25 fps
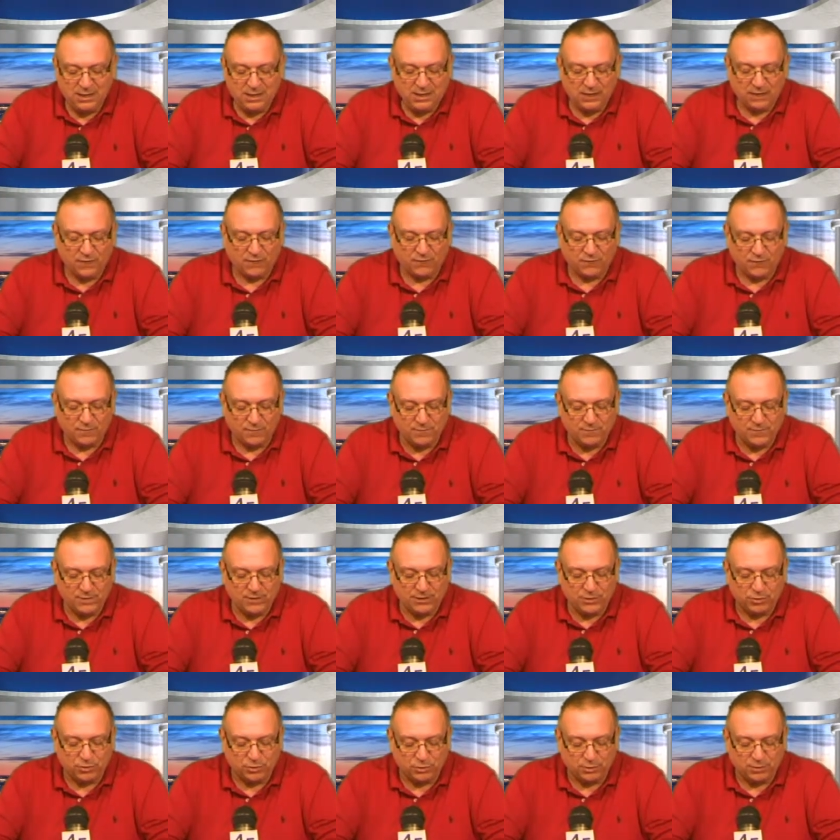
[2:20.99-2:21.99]
hear from
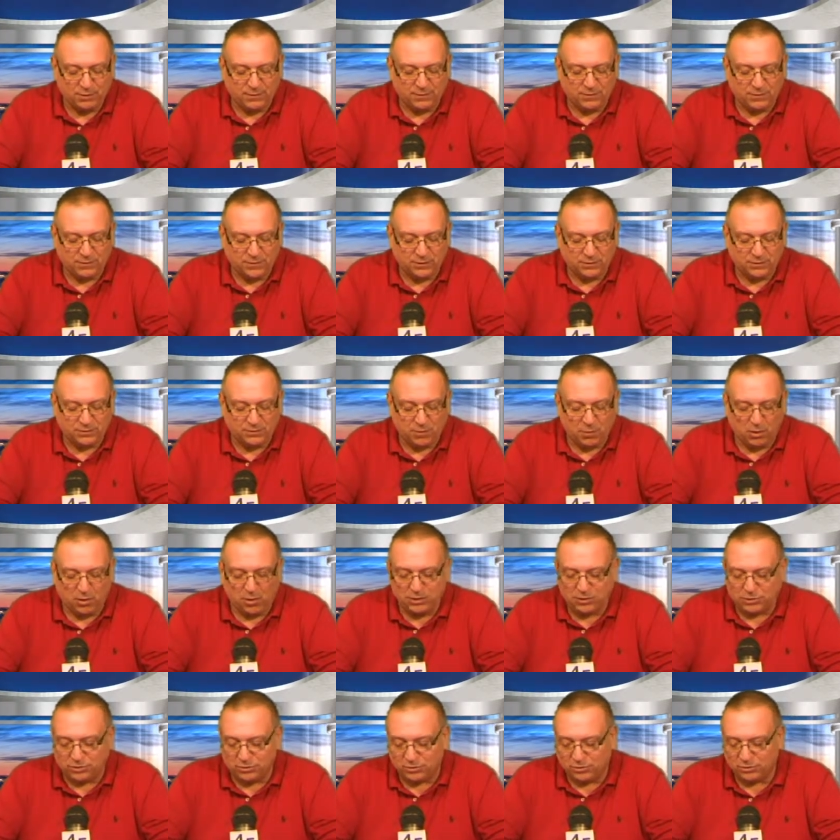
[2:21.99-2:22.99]
these terrific
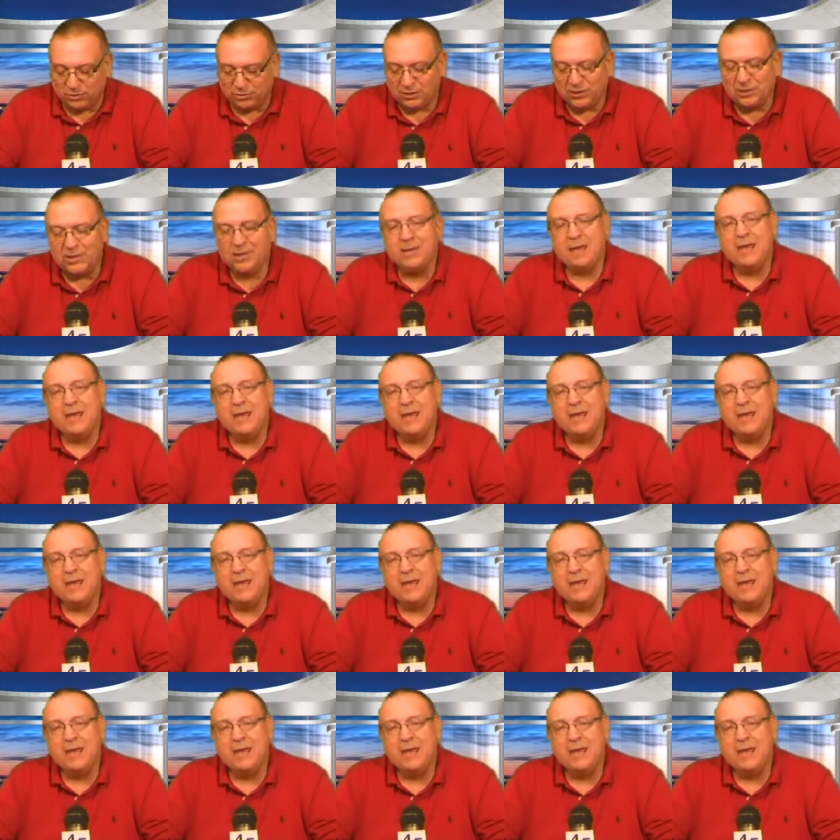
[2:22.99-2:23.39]
sponsors,